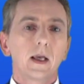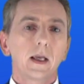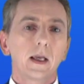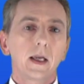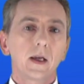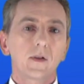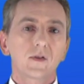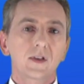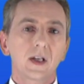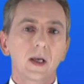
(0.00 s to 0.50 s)

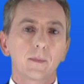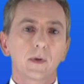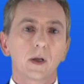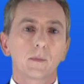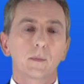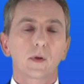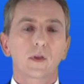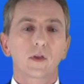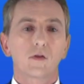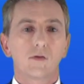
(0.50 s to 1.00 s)
Here's tip
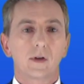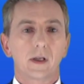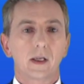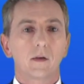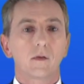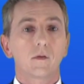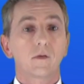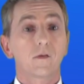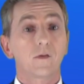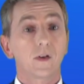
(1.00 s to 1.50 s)
number three,
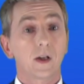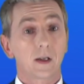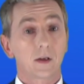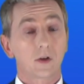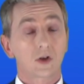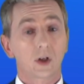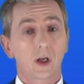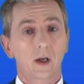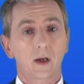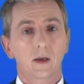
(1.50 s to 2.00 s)

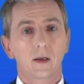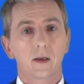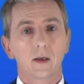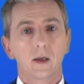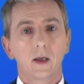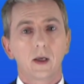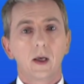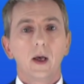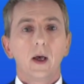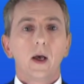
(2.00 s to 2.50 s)
finishing.
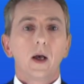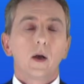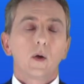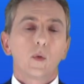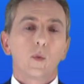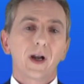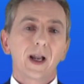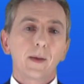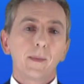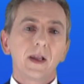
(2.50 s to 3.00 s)

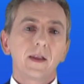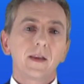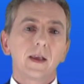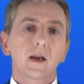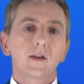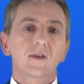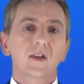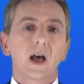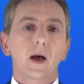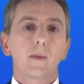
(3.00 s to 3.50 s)
When I'm in the
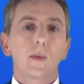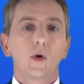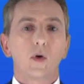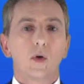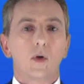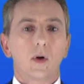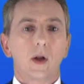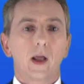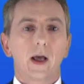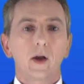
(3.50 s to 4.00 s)
exam
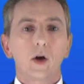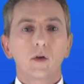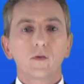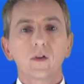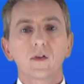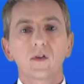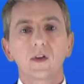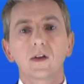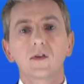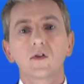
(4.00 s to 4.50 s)
hall, I
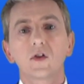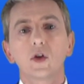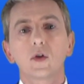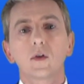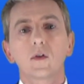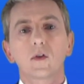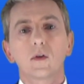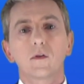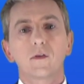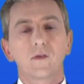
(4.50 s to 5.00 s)
often see
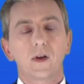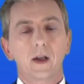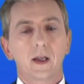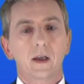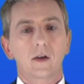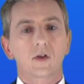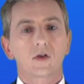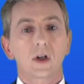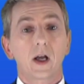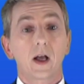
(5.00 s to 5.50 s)
students who
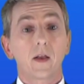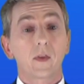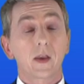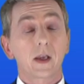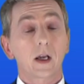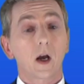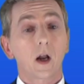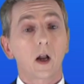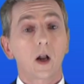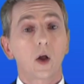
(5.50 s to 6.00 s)
finished and they
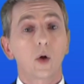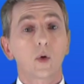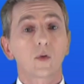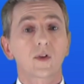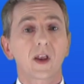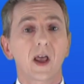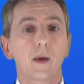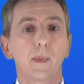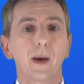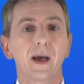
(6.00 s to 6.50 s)

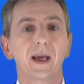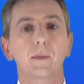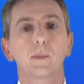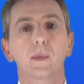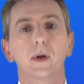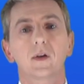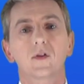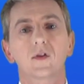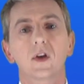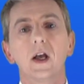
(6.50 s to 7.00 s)
close their
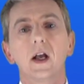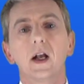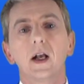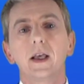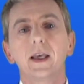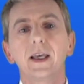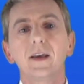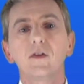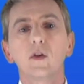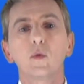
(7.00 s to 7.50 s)
papers,
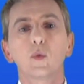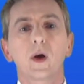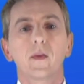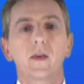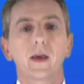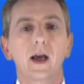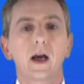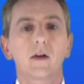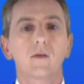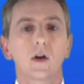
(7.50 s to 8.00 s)
even when
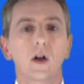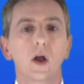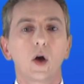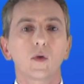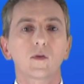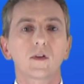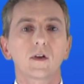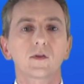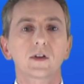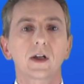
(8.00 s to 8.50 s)
they have
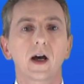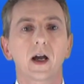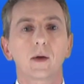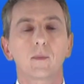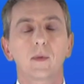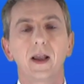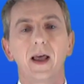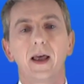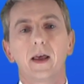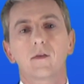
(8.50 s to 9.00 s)
loads of
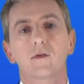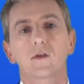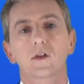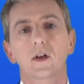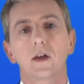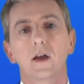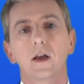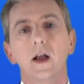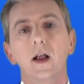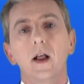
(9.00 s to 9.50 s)
time left.
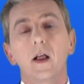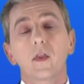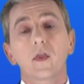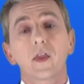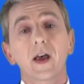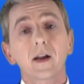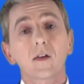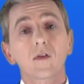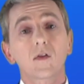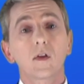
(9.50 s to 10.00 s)

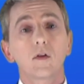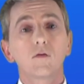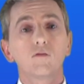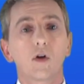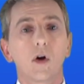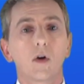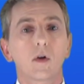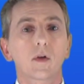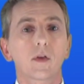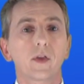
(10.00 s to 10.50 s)
That's the
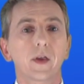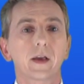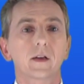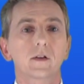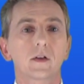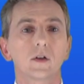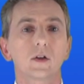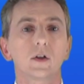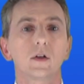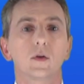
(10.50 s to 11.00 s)
wrong thing
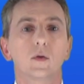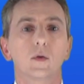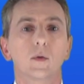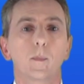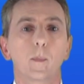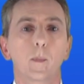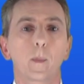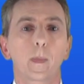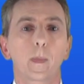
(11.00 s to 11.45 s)
to do.